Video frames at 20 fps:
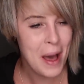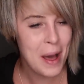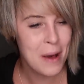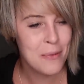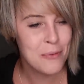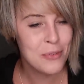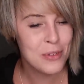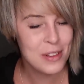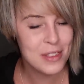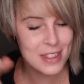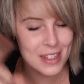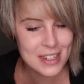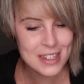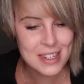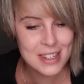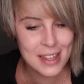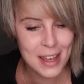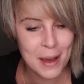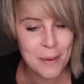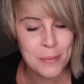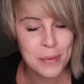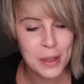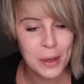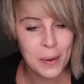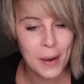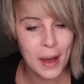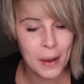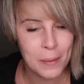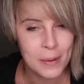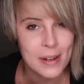um, for this lamp
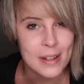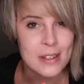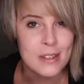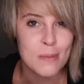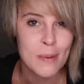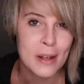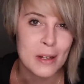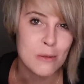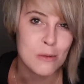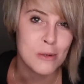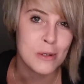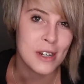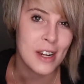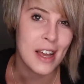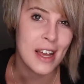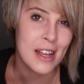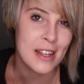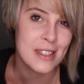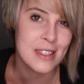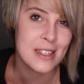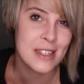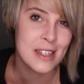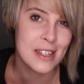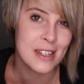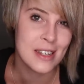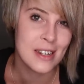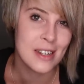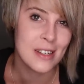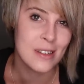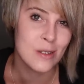though, I would expect between
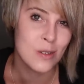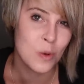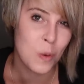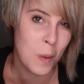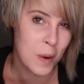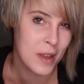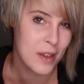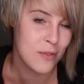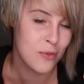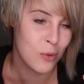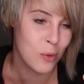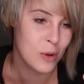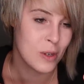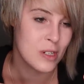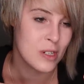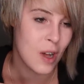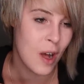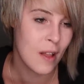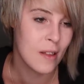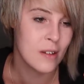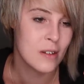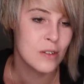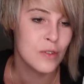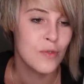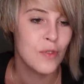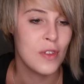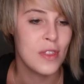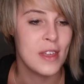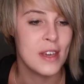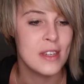18 and
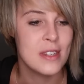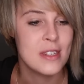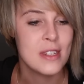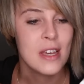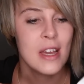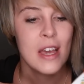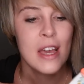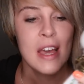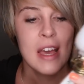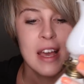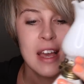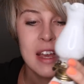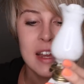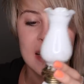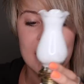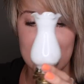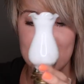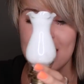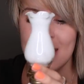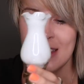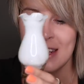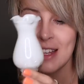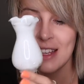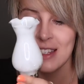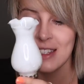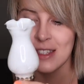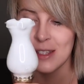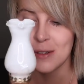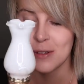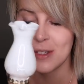$24 for this. It is a
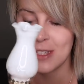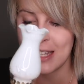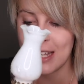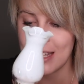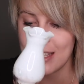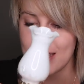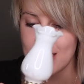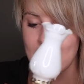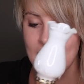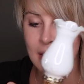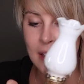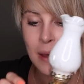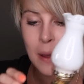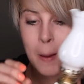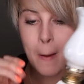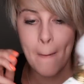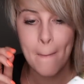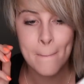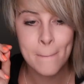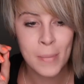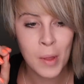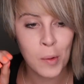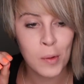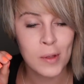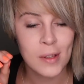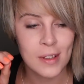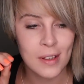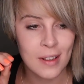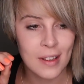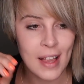nice little dainty
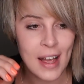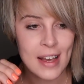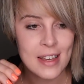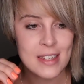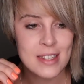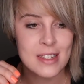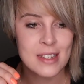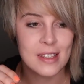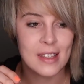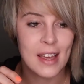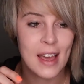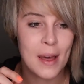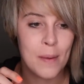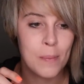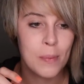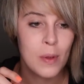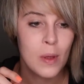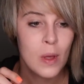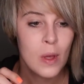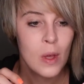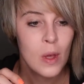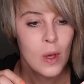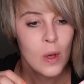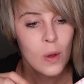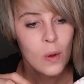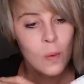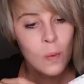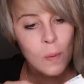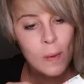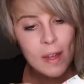milk glass lamp
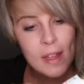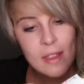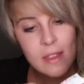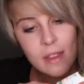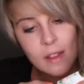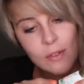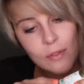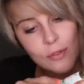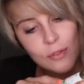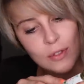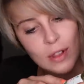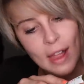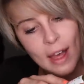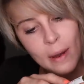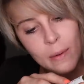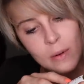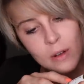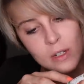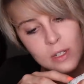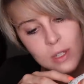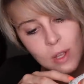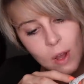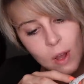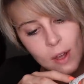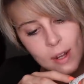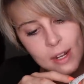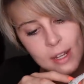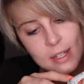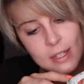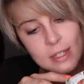with flowers
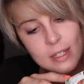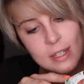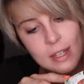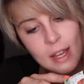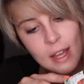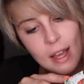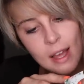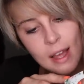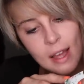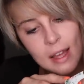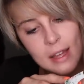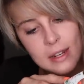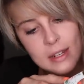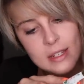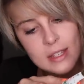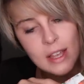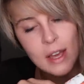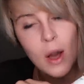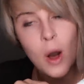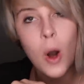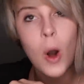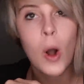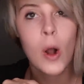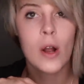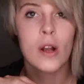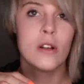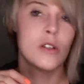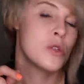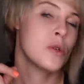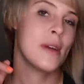on it and they
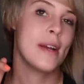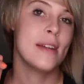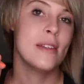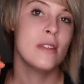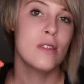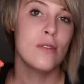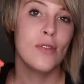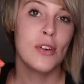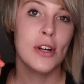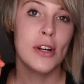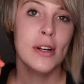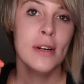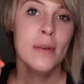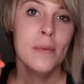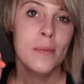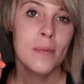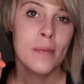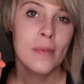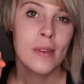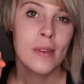are transfer.